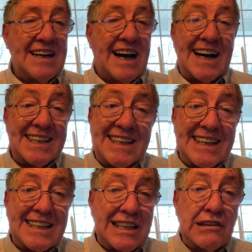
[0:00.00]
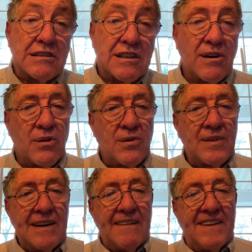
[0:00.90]
I think they're told
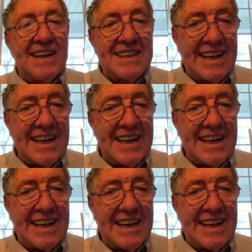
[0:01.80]
that